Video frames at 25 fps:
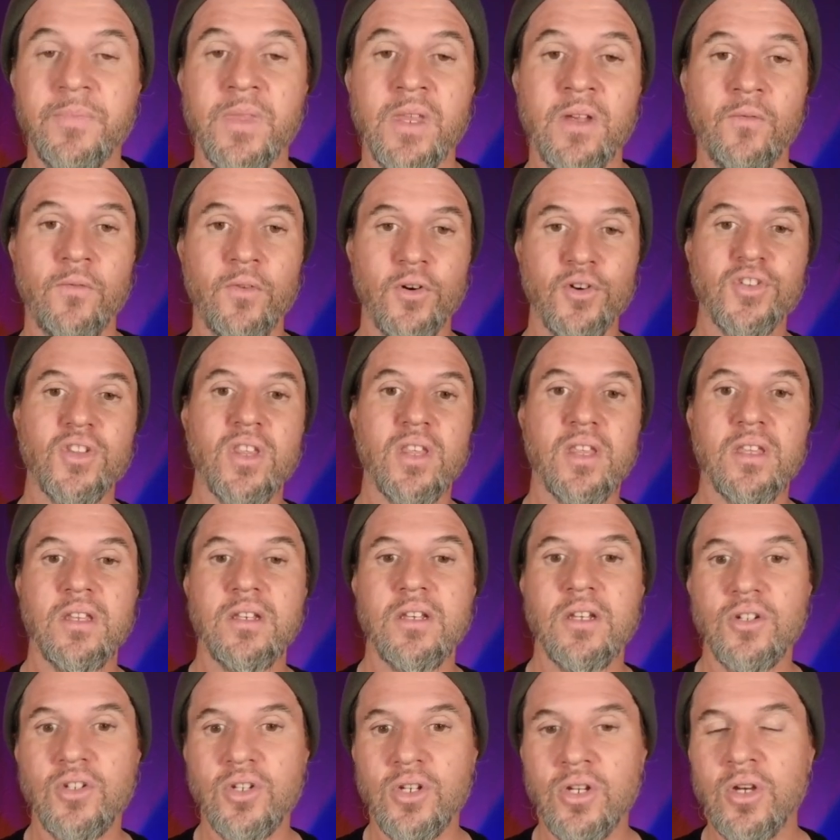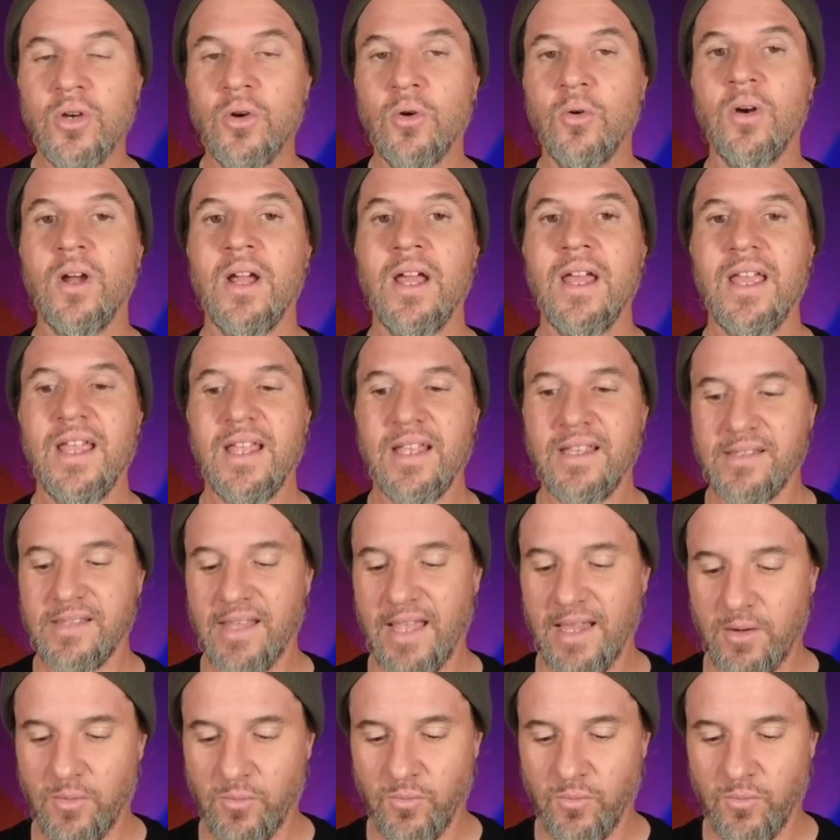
First thing to do is like